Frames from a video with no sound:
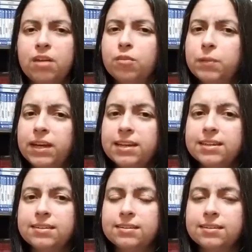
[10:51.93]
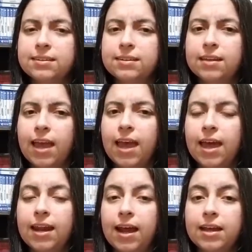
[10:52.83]
Never played it,
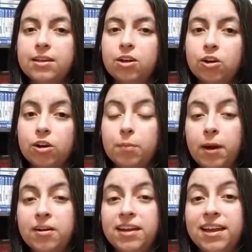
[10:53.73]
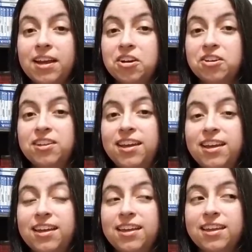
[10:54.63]
and I heard about it, and I heard
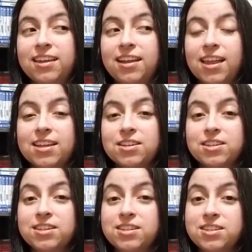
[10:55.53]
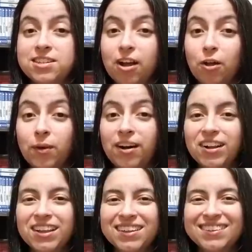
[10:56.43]
that it didn't sell
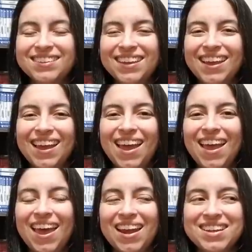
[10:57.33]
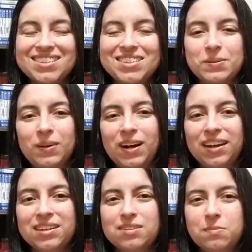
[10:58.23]
well. And I can see why.
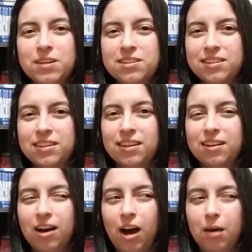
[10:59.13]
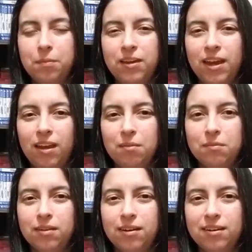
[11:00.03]
It's basically a cop
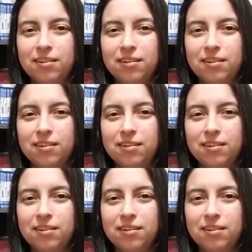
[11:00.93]
game.